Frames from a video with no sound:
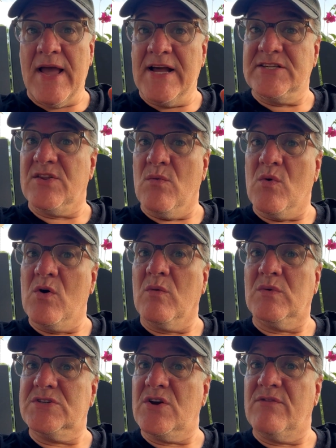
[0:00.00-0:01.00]
as the
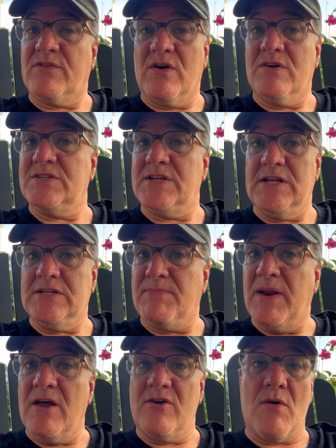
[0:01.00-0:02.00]
world reserve currency has
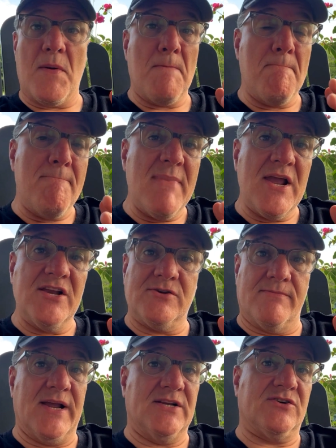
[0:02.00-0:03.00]
been under major,
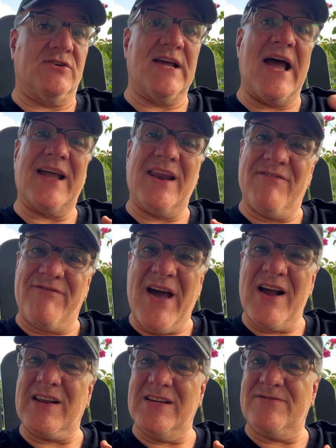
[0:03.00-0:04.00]
major attack. And in
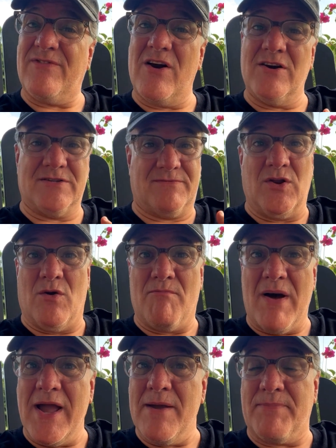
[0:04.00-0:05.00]
fact, as far as, you know,
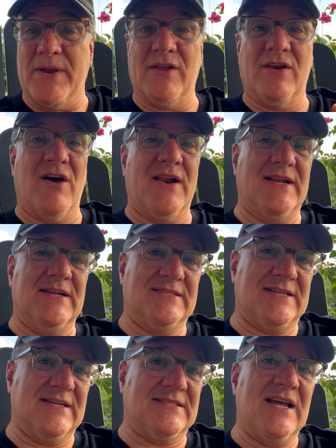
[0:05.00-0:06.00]
my opinion on it is
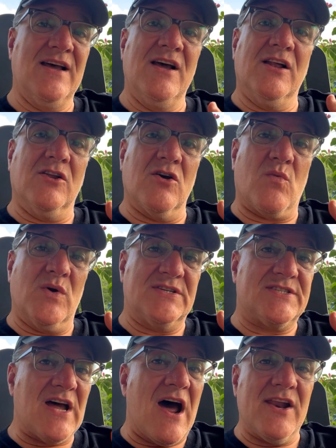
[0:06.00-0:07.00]
this. Look, when
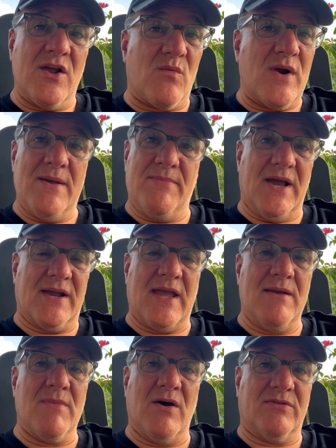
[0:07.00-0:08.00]
Saudi Arabia
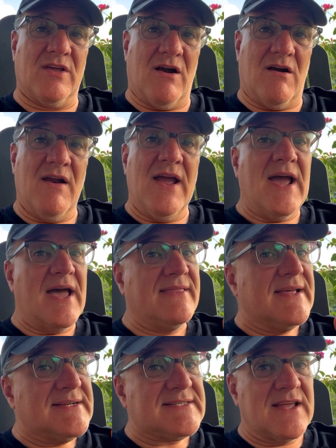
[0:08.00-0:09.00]
came out there and
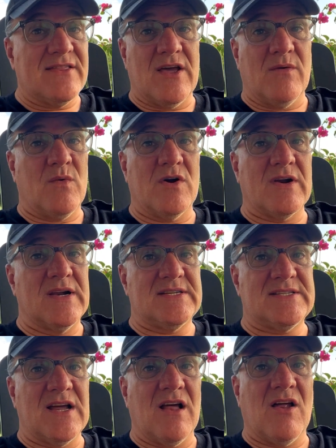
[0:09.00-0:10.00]
they said that we're going to
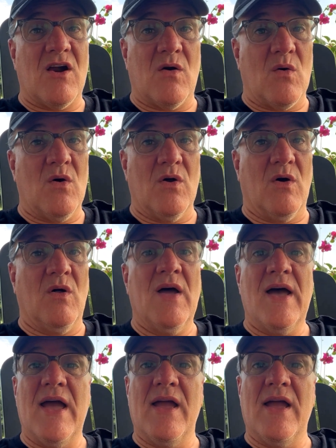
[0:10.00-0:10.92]
sell our oil,